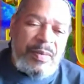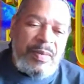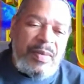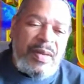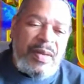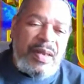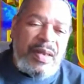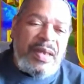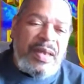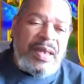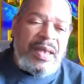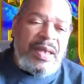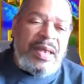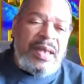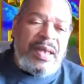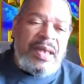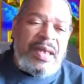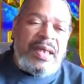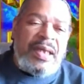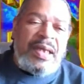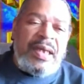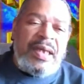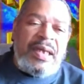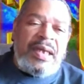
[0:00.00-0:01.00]

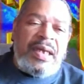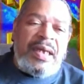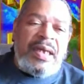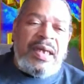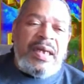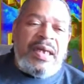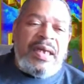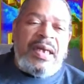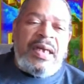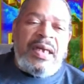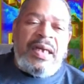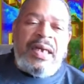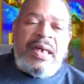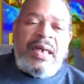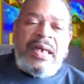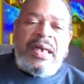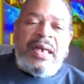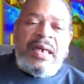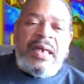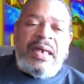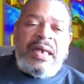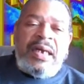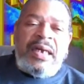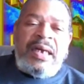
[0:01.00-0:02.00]

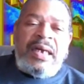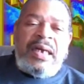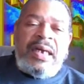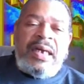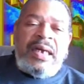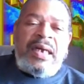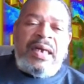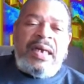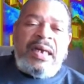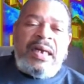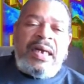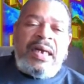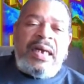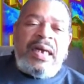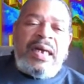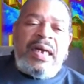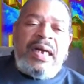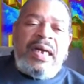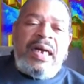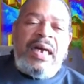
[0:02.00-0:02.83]
No one is speaking in this clip.